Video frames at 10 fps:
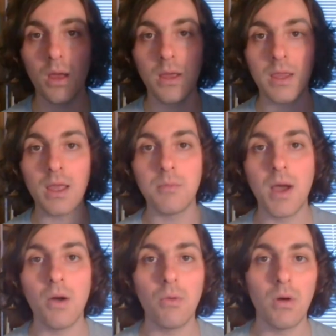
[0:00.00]
It came
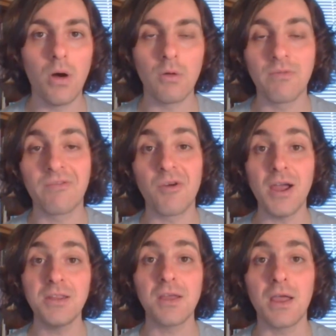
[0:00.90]
out on
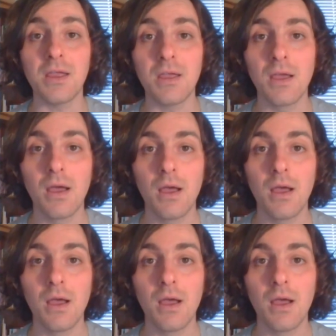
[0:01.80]
Friday.